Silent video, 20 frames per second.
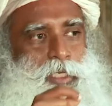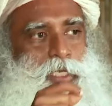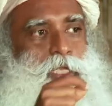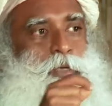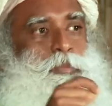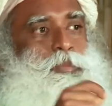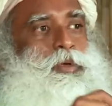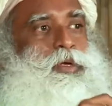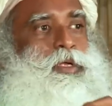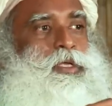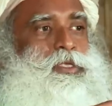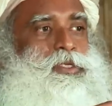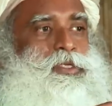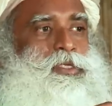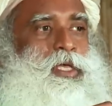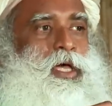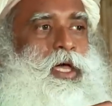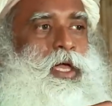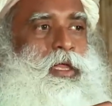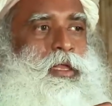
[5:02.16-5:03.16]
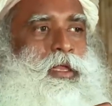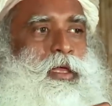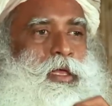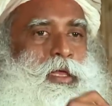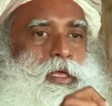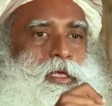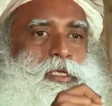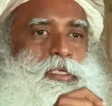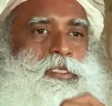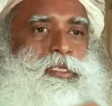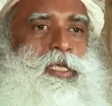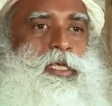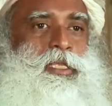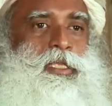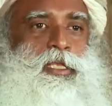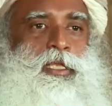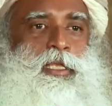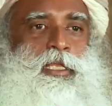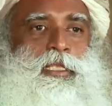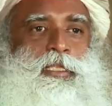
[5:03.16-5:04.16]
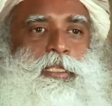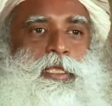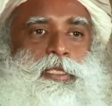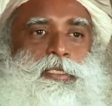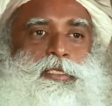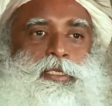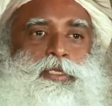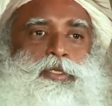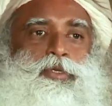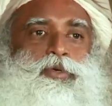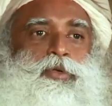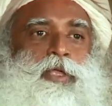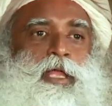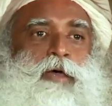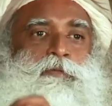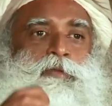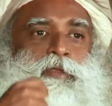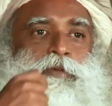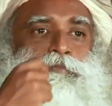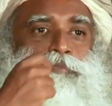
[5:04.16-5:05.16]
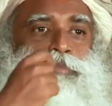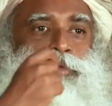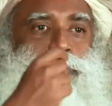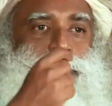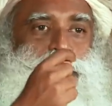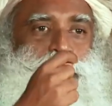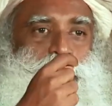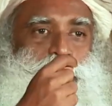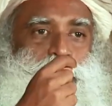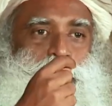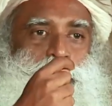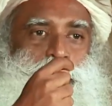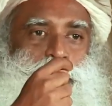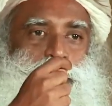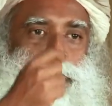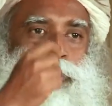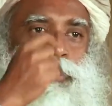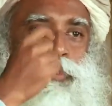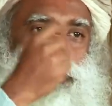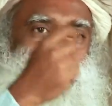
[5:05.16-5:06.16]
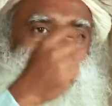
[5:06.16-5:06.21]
deeper inside, suddenly there is a new level of beauty to who